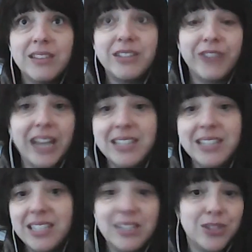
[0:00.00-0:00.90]
different
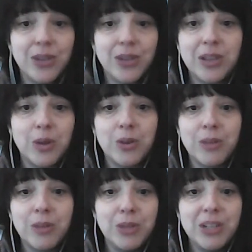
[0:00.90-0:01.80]
entities throughout the whole
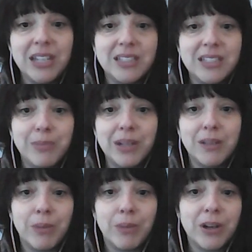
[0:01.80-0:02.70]
community to
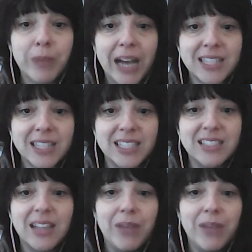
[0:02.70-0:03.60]
build bird
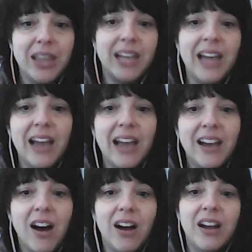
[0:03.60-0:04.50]
boxes that we then
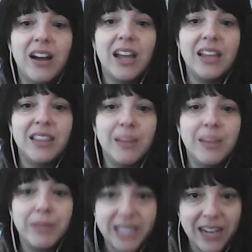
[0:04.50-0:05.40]
hung in
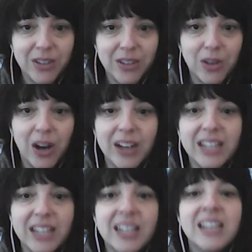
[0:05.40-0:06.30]
the botanical
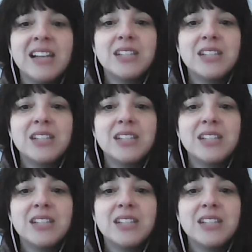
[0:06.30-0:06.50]
garden.